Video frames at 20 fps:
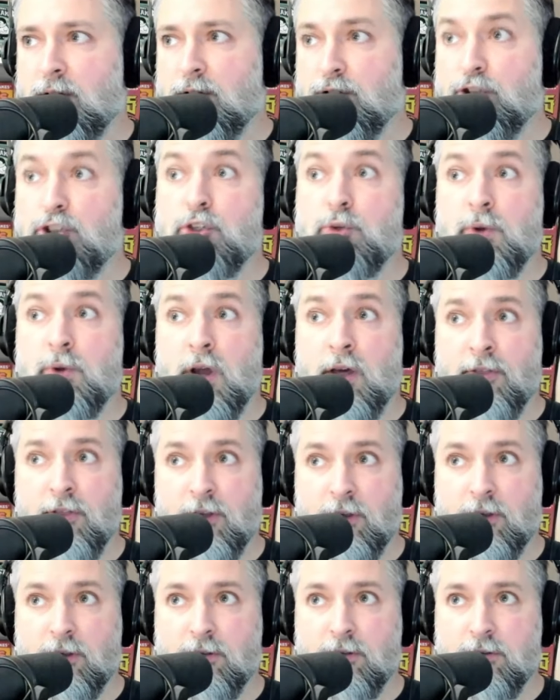do
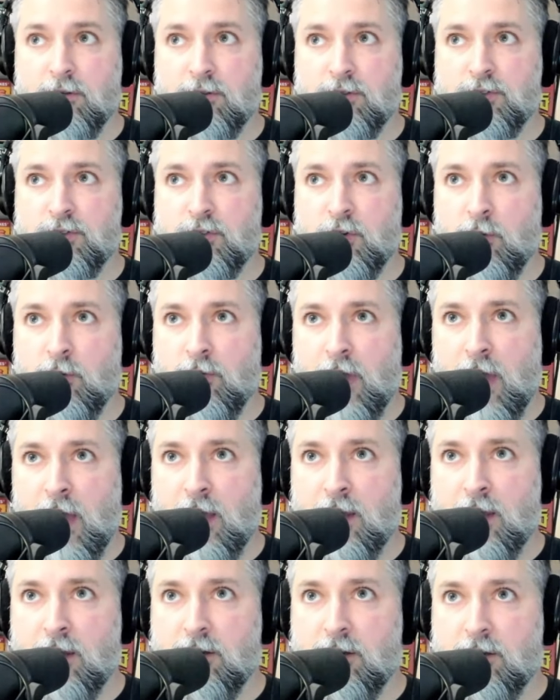nothing, so
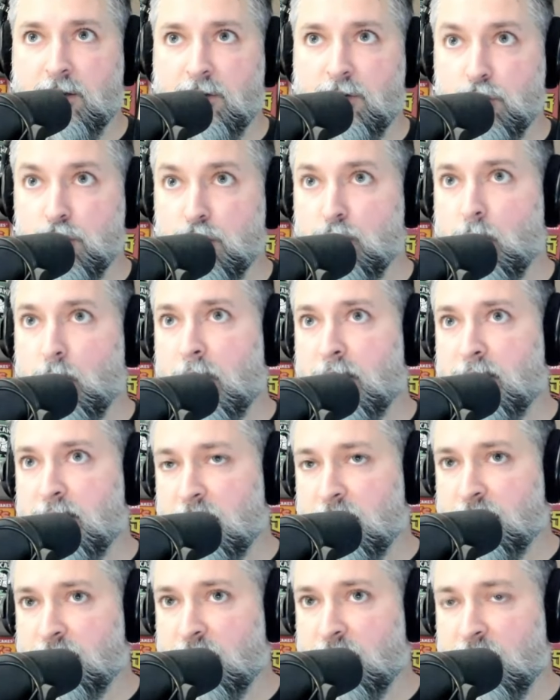that new
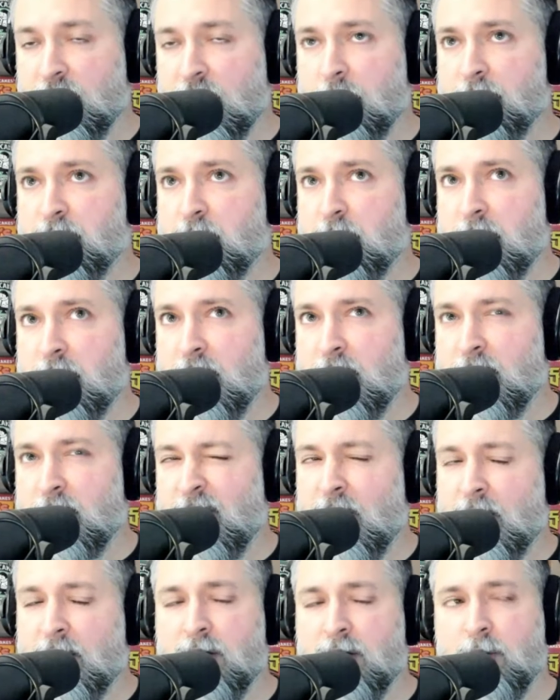ideas can come to me, and
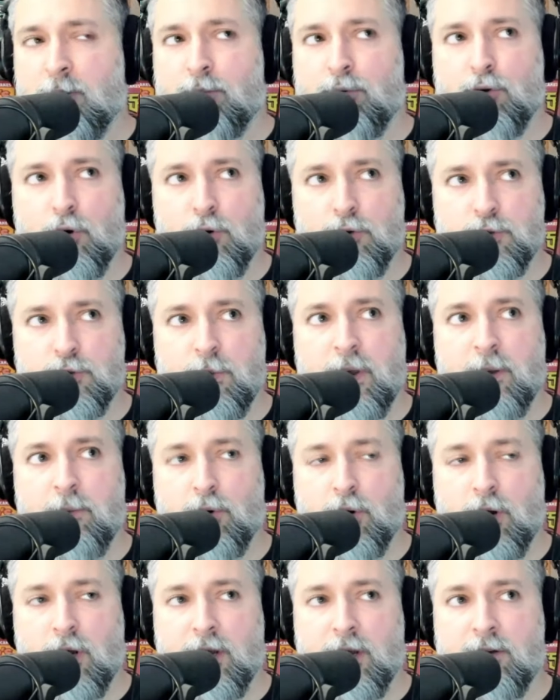that I can approach my
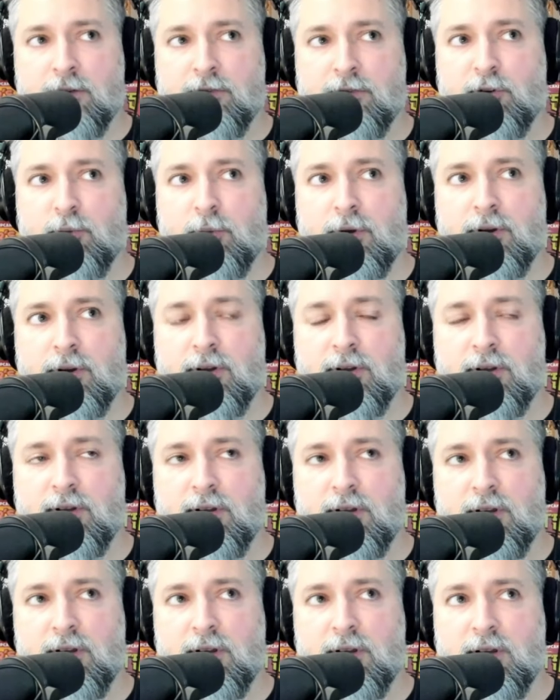brand from a
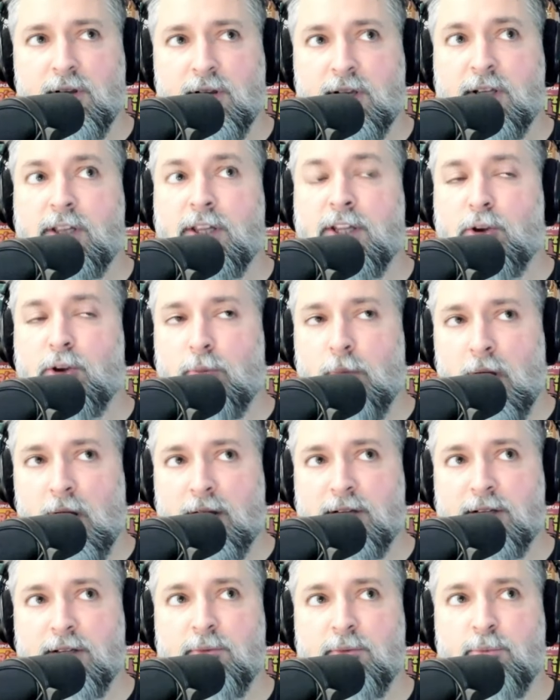
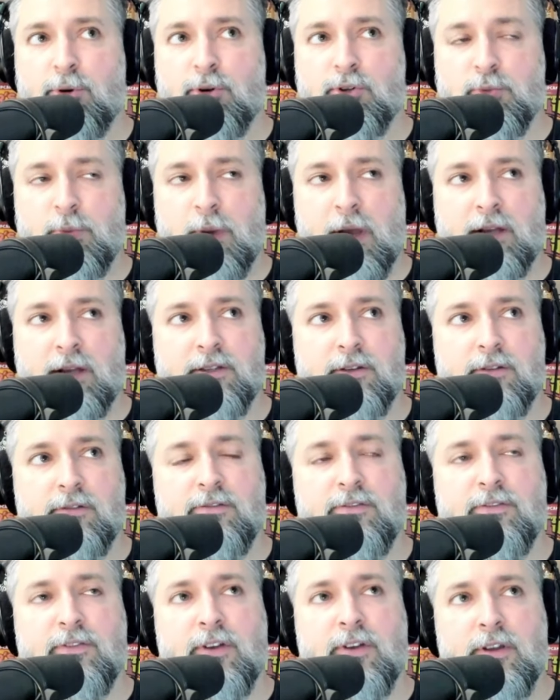clear-minded
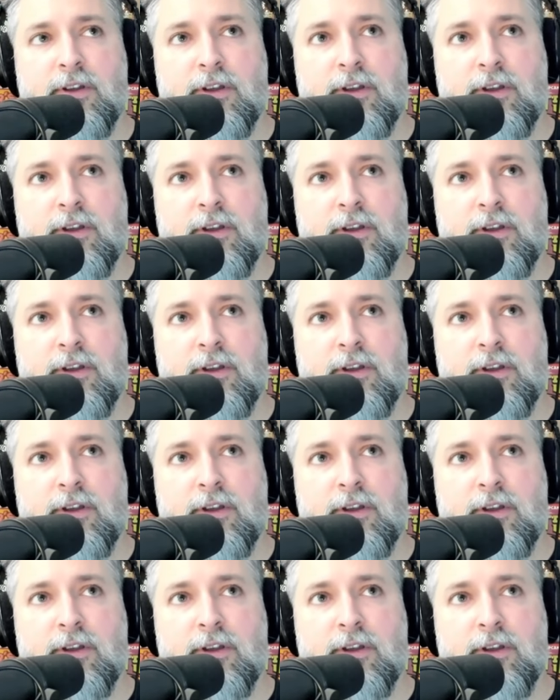perspective.